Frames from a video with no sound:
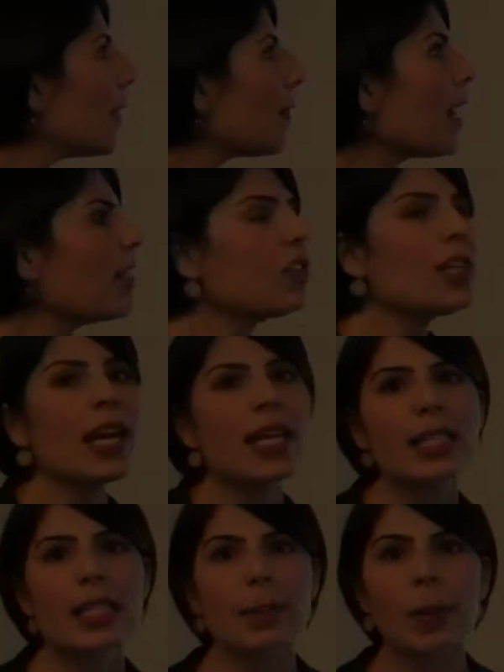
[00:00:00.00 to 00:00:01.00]
Then she
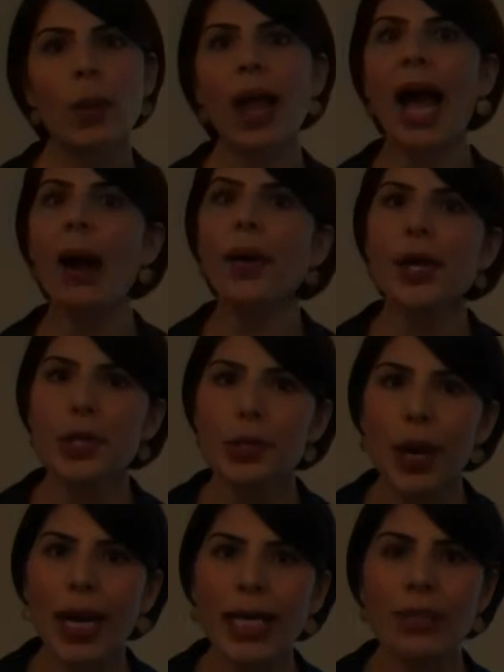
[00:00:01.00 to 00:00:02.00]
asks me, well, how are your
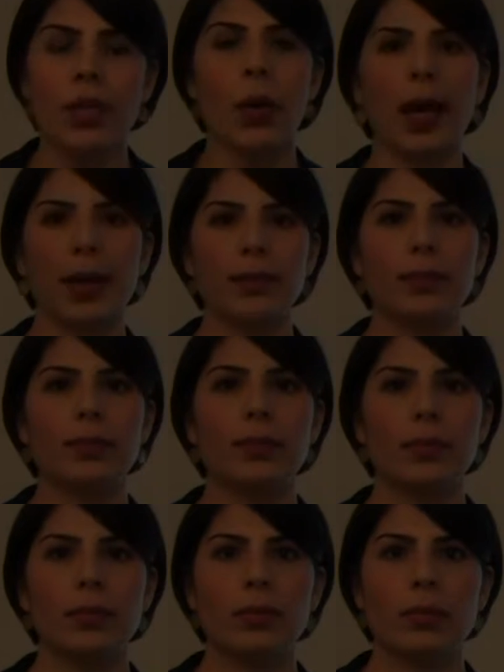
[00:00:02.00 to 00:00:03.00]
trainings going?
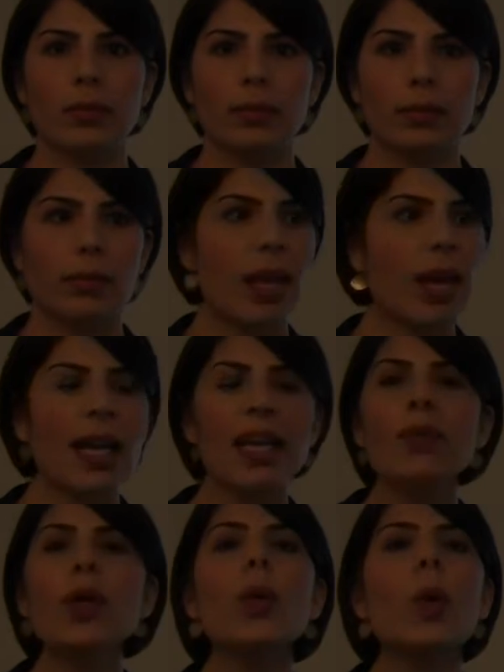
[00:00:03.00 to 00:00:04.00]
And I
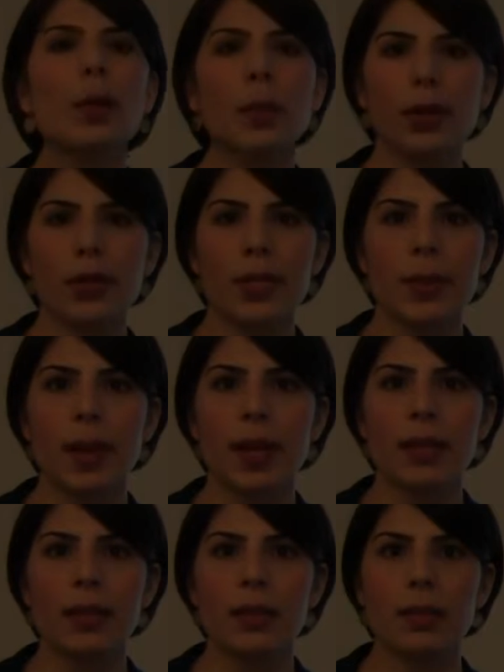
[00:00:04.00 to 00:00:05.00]
give her a one-word
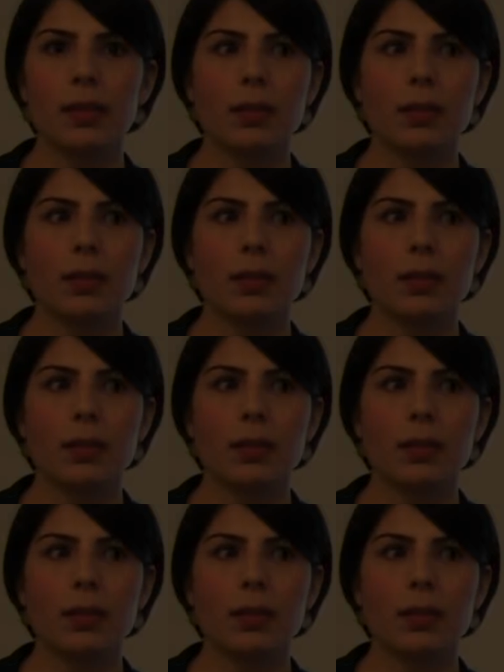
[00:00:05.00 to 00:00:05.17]
response.